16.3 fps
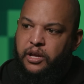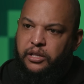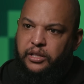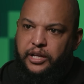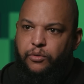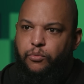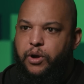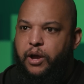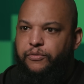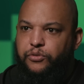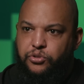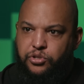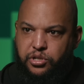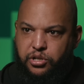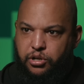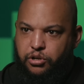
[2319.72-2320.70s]
like rifle
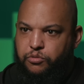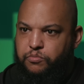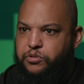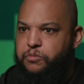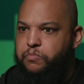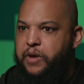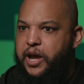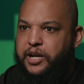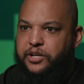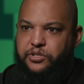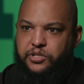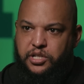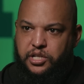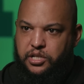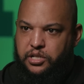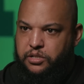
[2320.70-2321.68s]
scopes,
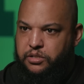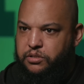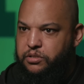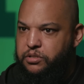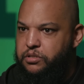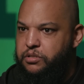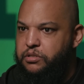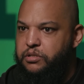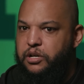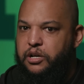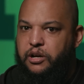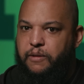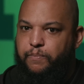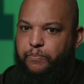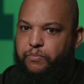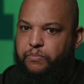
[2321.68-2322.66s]
magazines,
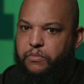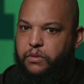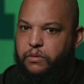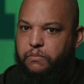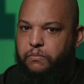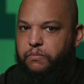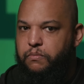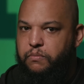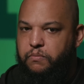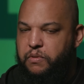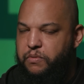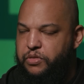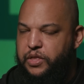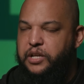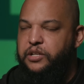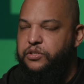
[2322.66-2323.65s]

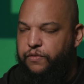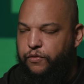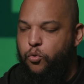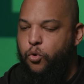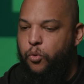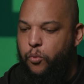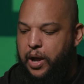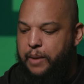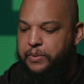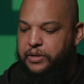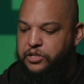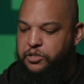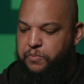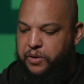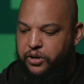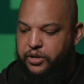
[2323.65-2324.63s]
things for
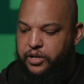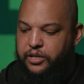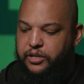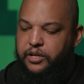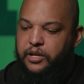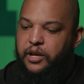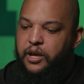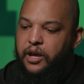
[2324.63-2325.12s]
weapons, period.